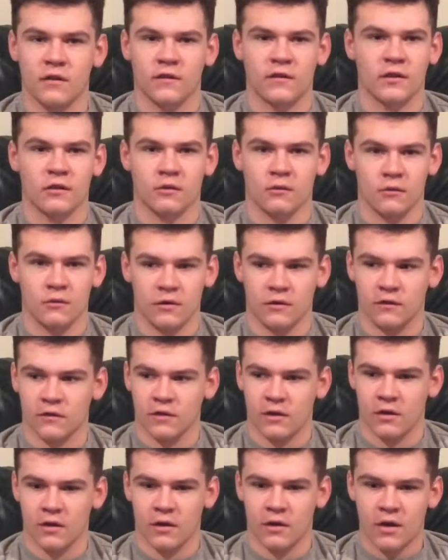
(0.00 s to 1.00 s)
to sit through
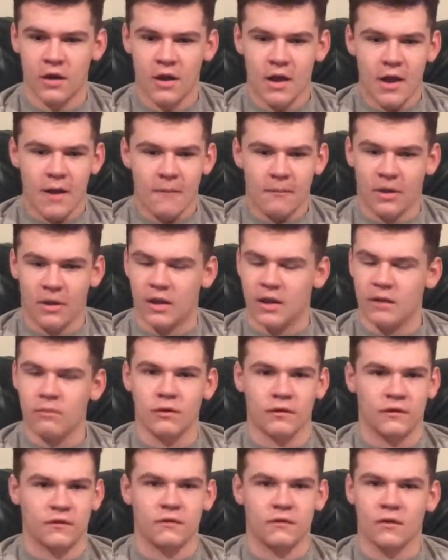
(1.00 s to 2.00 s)
this year. But it
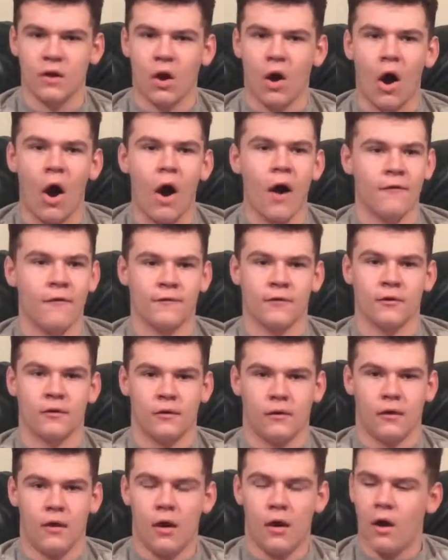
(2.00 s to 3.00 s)
was awful.
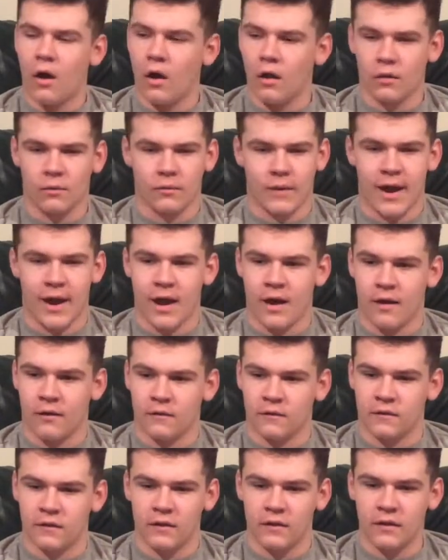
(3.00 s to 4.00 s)
All
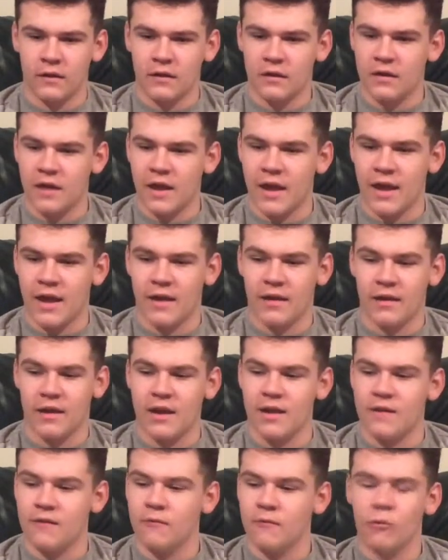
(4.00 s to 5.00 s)
around. And
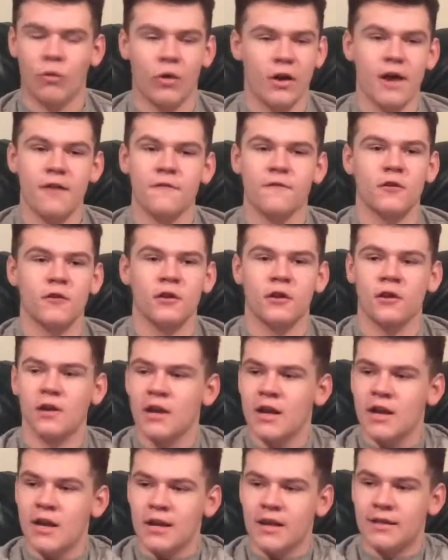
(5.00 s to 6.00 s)
whatever
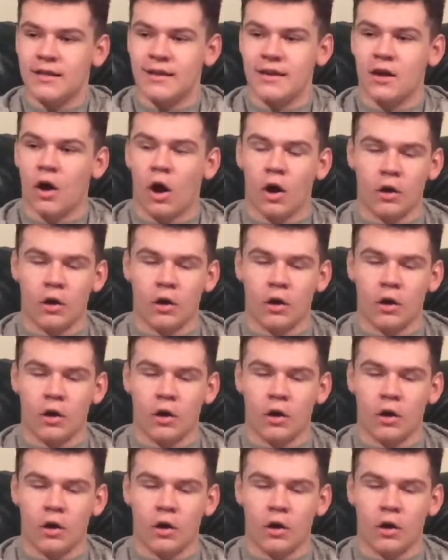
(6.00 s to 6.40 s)
the